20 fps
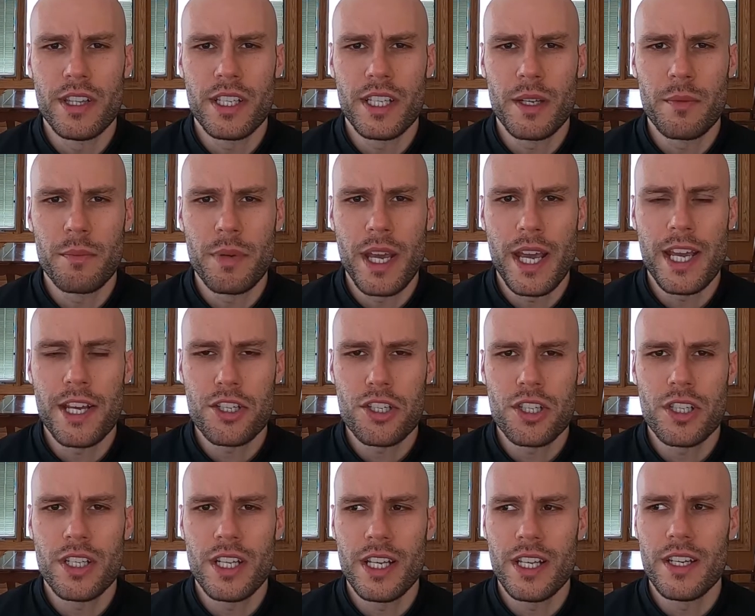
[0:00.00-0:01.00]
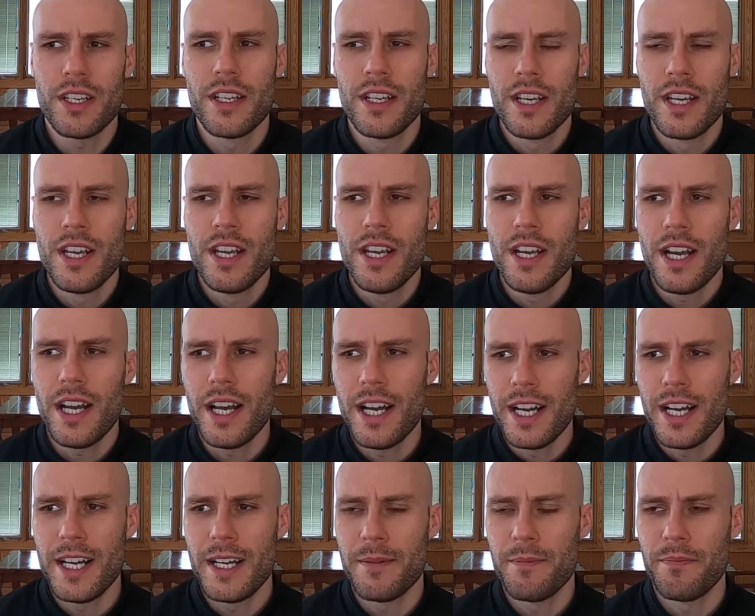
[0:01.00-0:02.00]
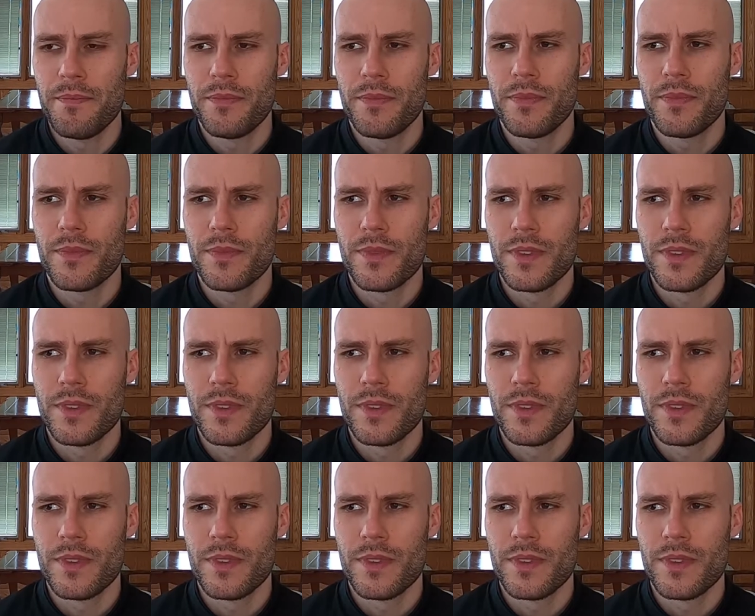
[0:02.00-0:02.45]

The compassion and